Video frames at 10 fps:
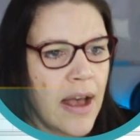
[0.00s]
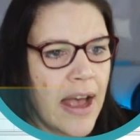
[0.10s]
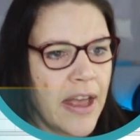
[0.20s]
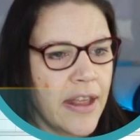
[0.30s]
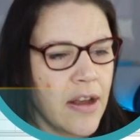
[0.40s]

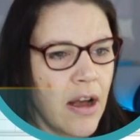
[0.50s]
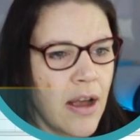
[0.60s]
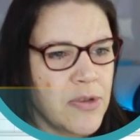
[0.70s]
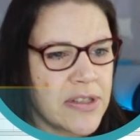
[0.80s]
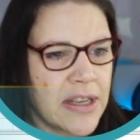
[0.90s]
and
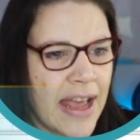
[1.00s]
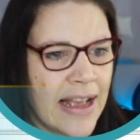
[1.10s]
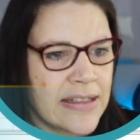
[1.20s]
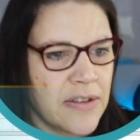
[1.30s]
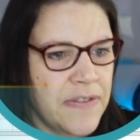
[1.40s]
I'm just going to
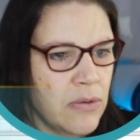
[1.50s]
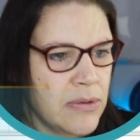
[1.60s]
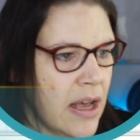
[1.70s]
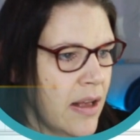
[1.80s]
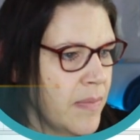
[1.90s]
add a
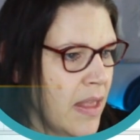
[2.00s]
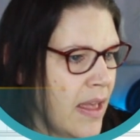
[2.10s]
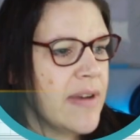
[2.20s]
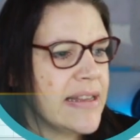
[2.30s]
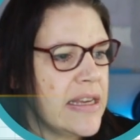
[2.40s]
filter
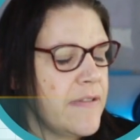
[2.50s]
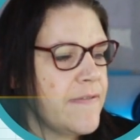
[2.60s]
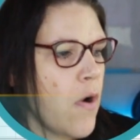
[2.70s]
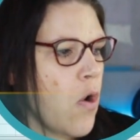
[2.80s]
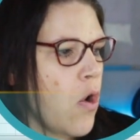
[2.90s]
ready
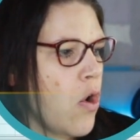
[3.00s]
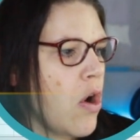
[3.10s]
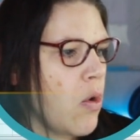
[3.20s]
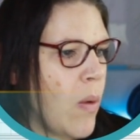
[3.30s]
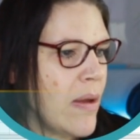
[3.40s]

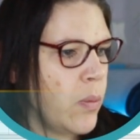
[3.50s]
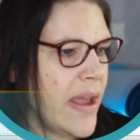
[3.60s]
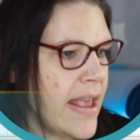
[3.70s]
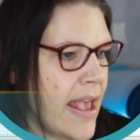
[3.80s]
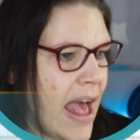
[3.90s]
for when
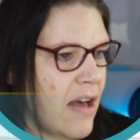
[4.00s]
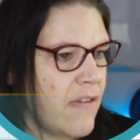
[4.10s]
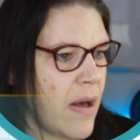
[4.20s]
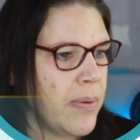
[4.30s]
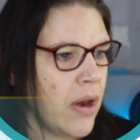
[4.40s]
we
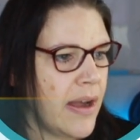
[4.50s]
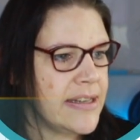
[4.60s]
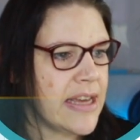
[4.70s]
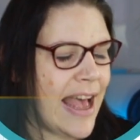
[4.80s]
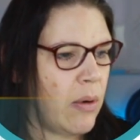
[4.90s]
have
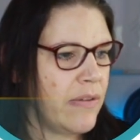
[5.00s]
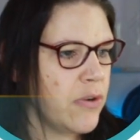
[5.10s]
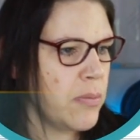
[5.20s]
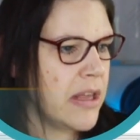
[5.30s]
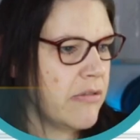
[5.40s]
applied our
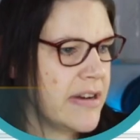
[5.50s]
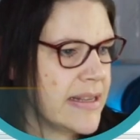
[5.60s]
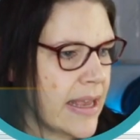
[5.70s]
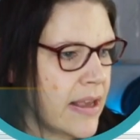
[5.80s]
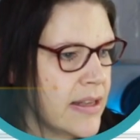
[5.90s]
formula in a
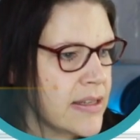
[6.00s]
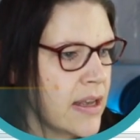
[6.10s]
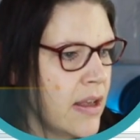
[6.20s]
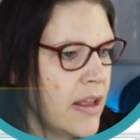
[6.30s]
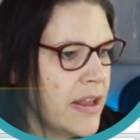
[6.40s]
second.
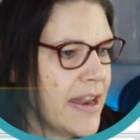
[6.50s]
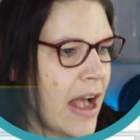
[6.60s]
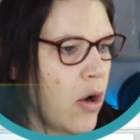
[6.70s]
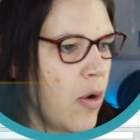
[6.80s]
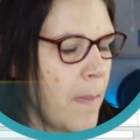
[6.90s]

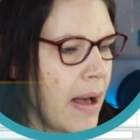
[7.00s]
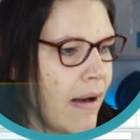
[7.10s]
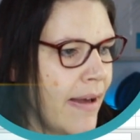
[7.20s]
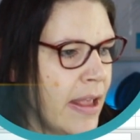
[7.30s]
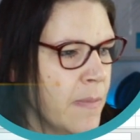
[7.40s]
Now
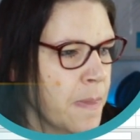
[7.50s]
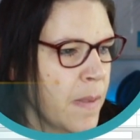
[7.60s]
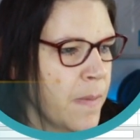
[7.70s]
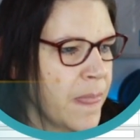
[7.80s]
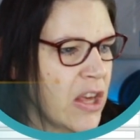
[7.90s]
my
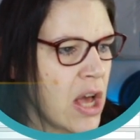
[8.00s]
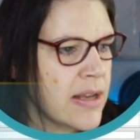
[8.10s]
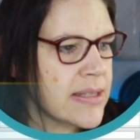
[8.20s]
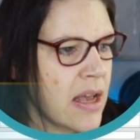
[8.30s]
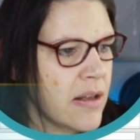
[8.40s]

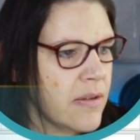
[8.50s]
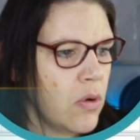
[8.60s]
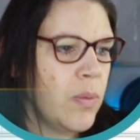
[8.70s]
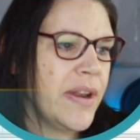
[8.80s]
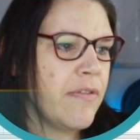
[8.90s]
cursor,
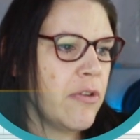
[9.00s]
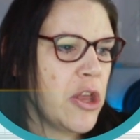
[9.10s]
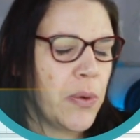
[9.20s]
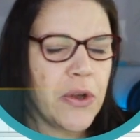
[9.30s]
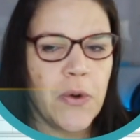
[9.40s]
or whatever
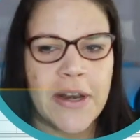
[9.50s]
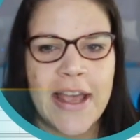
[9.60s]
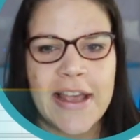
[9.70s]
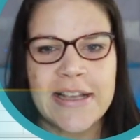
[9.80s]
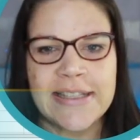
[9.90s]
you want to call
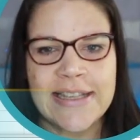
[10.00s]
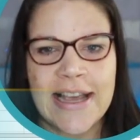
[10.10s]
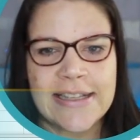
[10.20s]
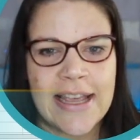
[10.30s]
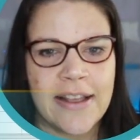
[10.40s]
it, is
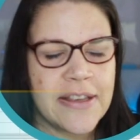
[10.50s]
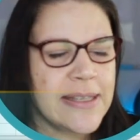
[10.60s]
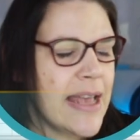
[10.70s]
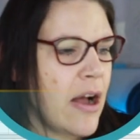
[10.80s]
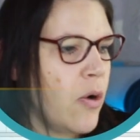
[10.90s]
selecting the
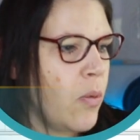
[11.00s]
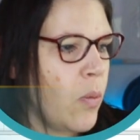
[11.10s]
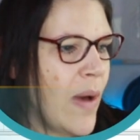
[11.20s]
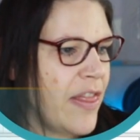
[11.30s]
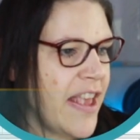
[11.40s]
cell
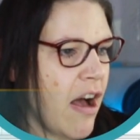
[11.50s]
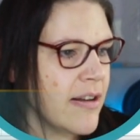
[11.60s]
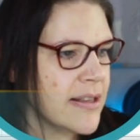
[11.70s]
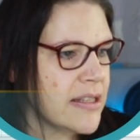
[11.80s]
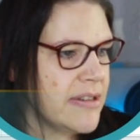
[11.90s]
where the
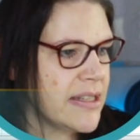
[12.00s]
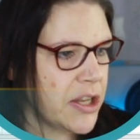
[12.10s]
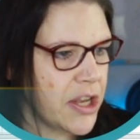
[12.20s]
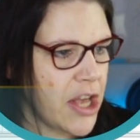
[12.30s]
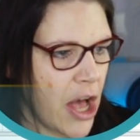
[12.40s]
answer is
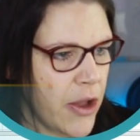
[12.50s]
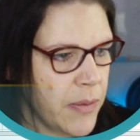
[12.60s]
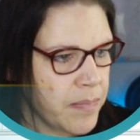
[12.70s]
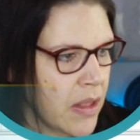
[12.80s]
going to go.